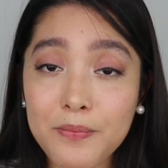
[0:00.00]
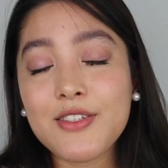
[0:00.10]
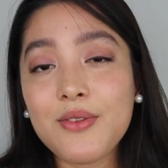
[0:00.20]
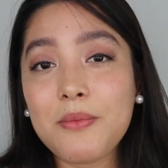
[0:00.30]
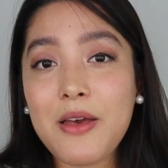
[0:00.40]

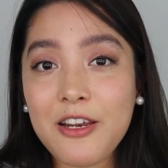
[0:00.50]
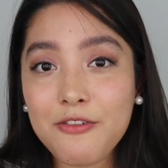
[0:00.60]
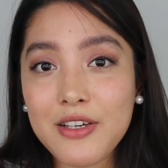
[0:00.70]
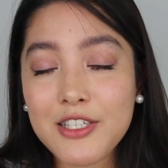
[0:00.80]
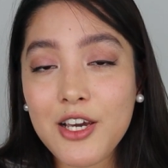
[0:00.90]
So the
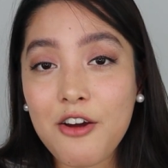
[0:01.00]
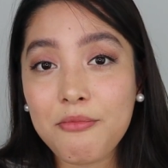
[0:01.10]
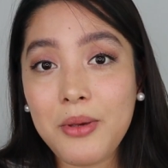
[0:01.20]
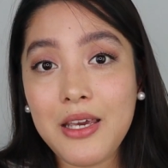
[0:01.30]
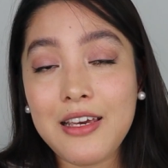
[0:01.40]
benefit
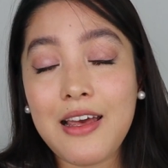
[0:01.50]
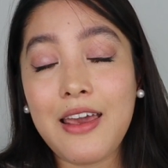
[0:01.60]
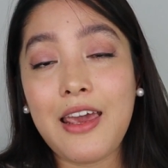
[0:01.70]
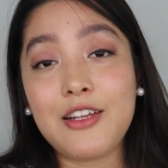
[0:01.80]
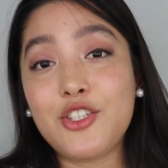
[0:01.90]
of being
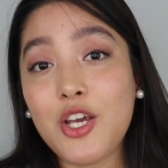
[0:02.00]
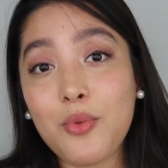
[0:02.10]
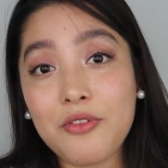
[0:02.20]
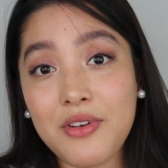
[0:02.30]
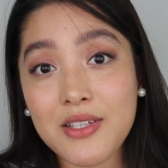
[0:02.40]
a
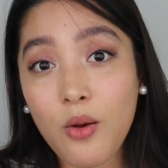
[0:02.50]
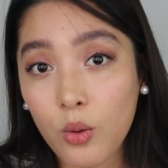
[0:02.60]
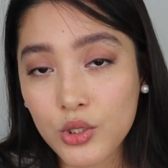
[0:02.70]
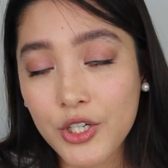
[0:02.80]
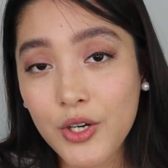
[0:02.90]
J1 visa
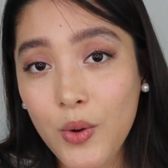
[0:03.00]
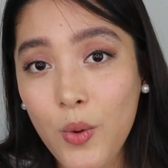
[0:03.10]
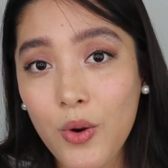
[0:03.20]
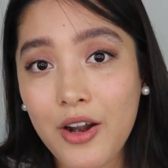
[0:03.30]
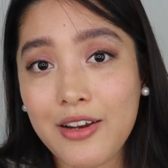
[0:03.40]
holder
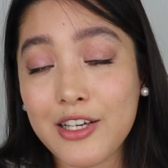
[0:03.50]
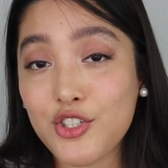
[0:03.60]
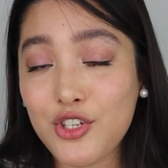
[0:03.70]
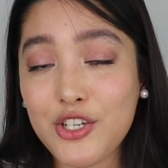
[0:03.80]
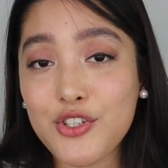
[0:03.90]
or an
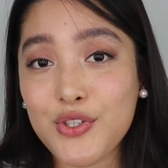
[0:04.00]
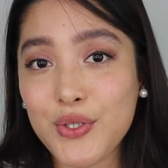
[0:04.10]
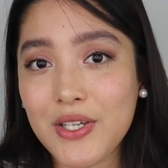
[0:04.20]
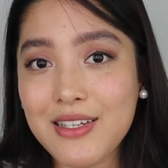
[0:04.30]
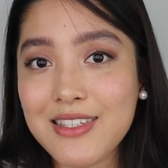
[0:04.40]
exchange
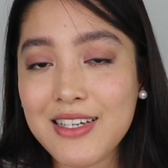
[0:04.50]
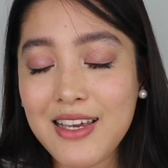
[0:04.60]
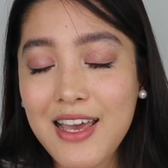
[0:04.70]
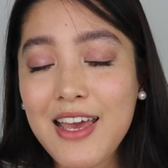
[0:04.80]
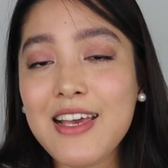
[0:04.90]
student
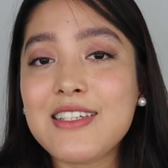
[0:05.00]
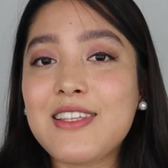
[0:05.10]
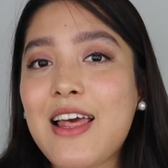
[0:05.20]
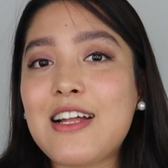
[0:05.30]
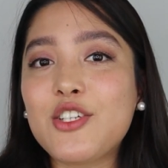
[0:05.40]

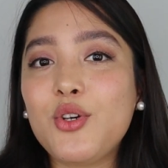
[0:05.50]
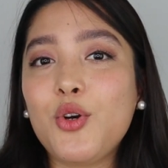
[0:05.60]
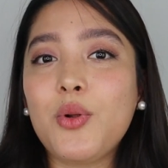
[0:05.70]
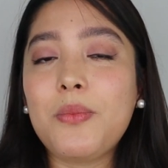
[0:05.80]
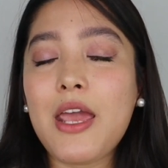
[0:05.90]
is that
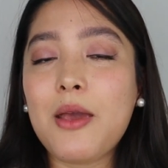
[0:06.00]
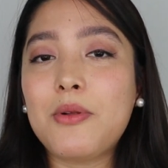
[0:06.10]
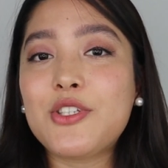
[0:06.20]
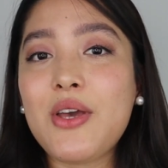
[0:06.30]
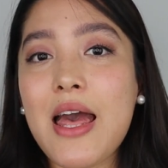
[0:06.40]
you will be
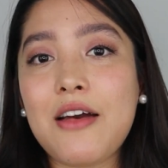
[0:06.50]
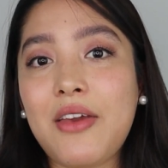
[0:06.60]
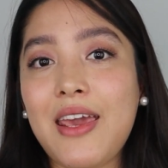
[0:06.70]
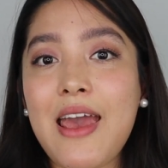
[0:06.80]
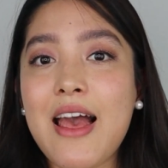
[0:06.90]
able to
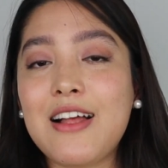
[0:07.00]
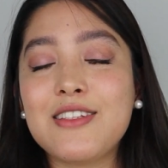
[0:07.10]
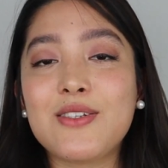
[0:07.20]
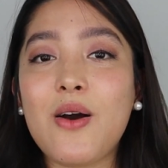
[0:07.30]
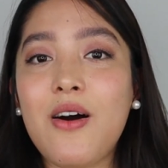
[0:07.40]
have a
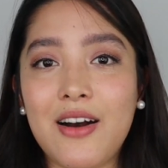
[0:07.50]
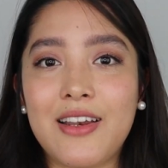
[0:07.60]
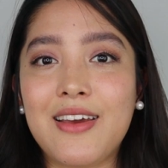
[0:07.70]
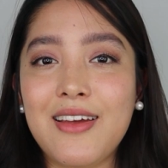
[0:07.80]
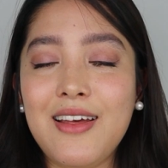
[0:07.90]

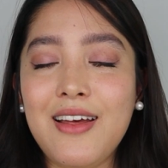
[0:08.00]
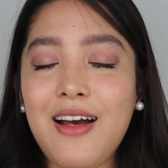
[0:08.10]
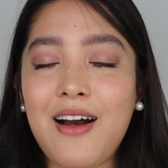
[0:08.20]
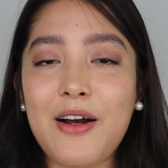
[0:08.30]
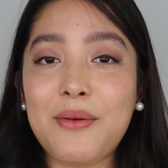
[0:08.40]
hands-on
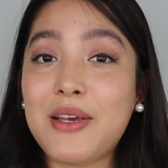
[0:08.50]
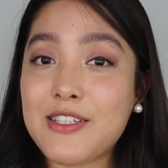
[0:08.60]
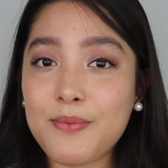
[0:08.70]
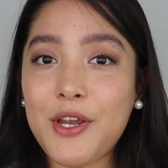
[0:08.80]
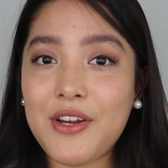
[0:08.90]

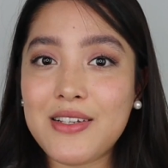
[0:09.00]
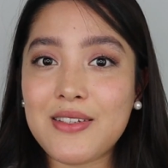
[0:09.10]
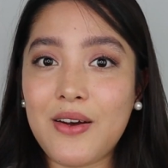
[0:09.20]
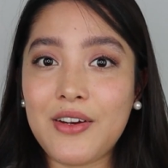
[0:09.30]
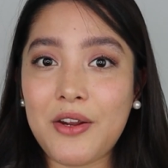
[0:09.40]

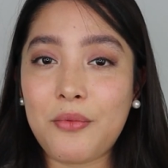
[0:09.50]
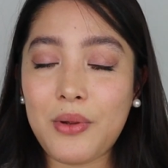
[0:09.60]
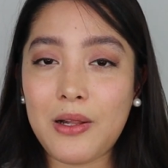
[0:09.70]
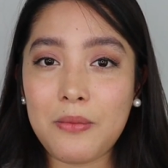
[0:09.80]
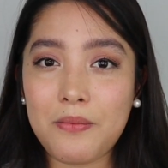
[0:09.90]
experience on a
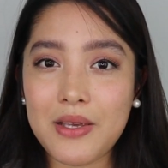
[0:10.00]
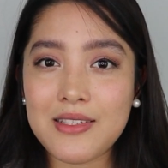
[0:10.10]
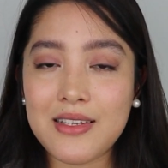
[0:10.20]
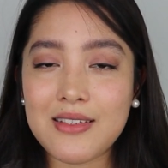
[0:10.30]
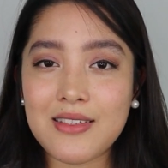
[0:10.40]
real
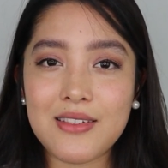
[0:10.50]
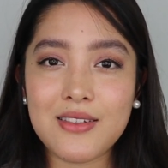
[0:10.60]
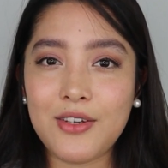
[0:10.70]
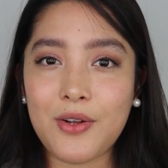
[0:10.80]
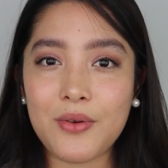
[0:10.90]

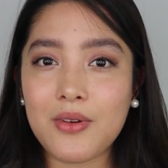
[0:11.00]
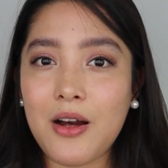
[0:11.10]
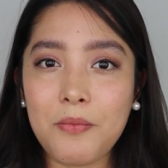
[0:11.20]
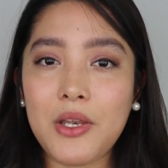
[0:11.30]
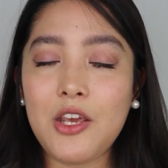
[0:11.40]
business,
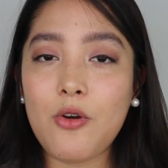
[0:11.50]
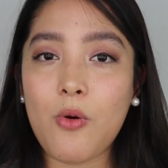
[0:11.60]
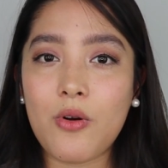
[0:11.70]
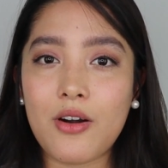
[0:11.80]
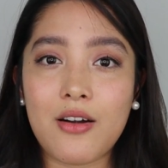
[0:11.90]
company
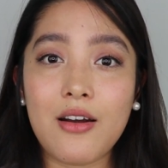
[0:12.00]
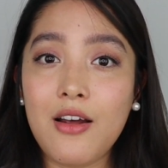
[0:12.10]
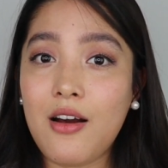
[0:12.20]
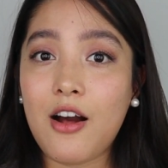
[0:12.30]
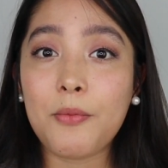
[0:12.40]
or
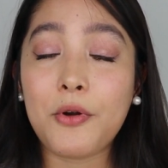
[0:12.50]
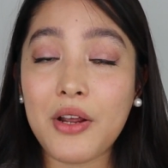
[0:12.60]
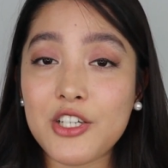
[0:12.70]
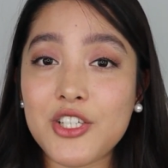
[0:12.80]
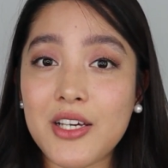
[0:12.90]

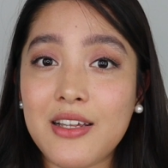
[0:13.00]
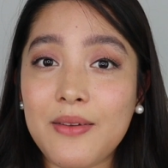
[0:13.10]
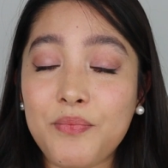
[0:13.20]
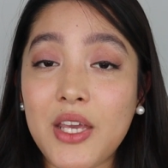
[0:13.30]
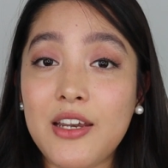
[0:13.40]

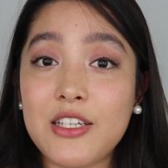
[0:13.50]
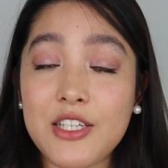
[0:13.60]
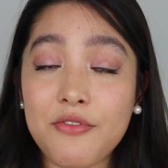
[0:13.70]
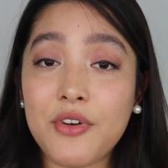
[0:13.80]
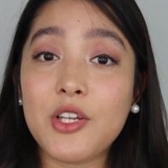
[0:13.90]
operation in a
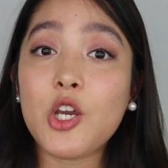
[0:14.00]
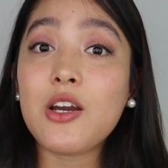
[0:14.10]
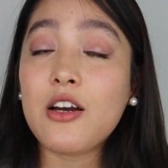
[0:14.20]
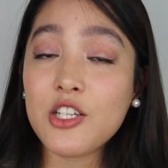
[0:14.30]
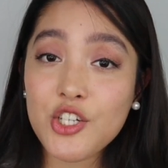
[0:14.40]
different
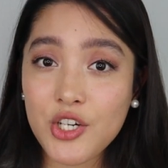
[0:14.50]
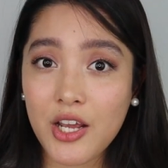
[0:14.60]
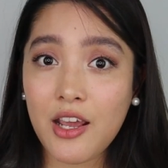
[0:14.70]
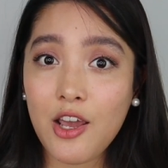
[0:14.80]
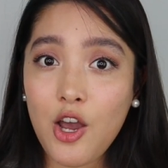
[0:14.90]

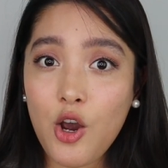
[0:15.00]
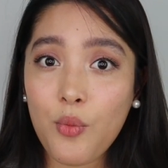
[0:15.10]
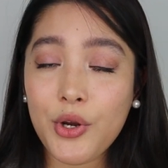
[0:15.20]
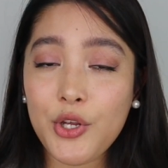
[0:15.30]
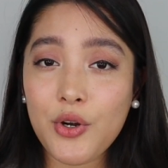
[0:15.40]
country,
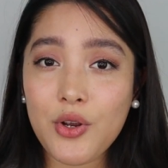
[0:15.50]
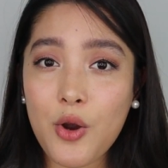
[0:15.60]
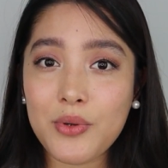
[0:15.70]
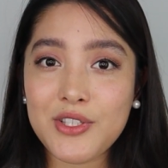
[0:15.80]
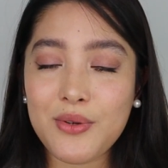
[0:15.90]
where you're
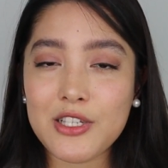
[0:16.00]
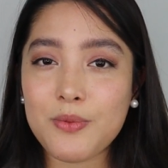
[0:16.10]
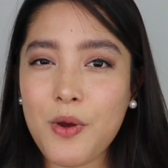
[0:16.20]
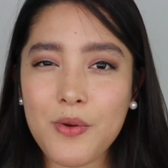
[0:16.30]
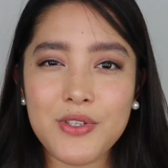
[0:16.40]
going to
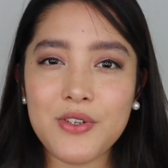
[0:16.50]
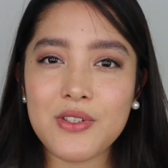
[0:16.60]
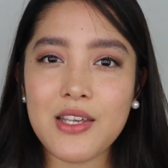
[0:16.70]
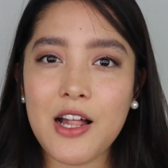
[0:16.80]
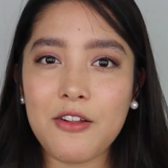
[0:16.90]
expose
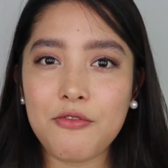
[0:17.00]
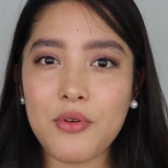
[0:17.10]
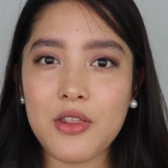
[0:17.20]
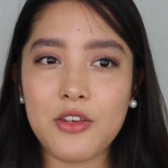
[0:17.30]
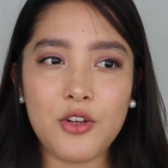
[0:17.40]

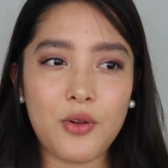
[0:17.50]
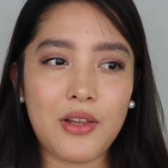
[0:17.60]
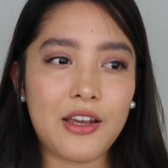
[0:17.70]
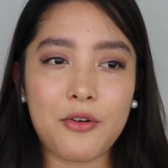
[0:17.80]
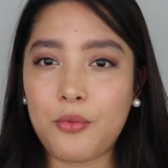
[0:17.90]
yourself with,
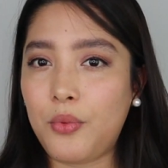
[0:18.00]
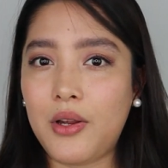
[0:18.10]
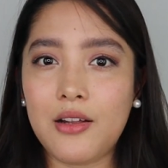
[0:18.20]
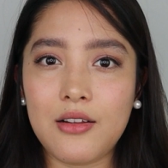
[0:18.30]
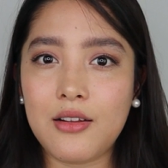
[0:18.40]
like a
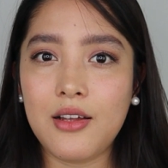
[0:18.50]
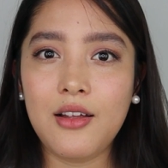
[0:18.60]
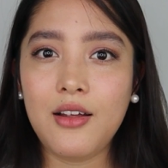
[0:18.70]
real